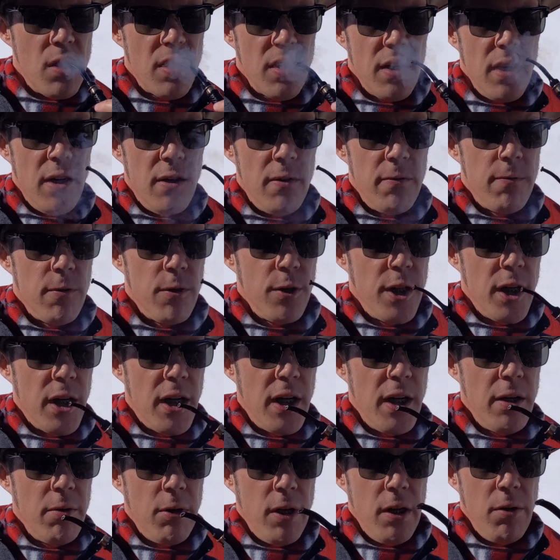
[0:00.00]
California
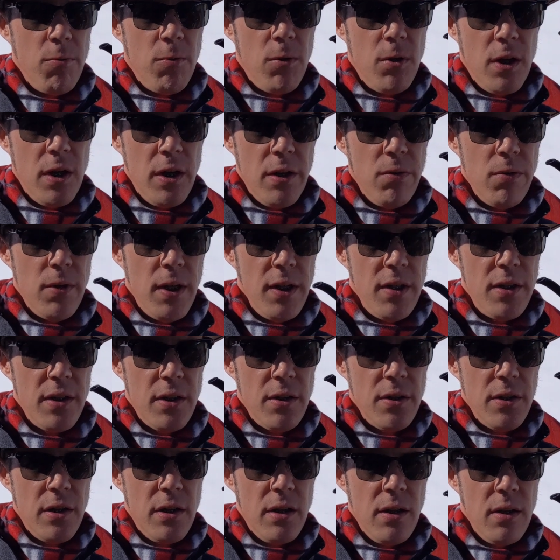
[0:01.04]
Highway 1 right
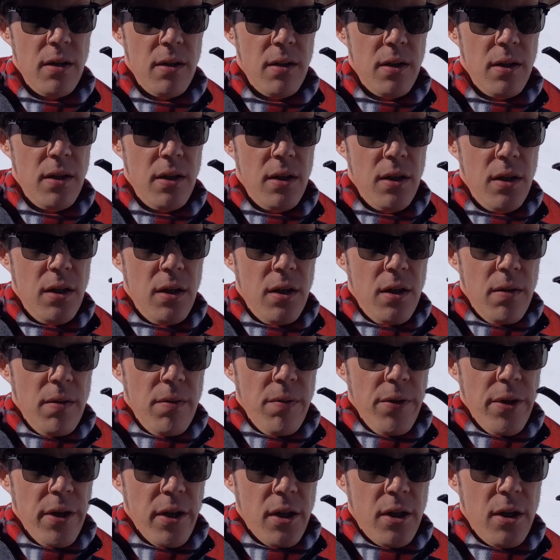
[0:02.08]
down
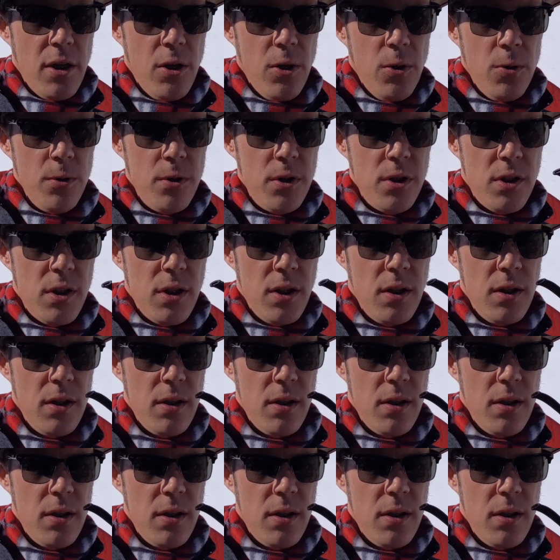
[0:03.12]
the coast,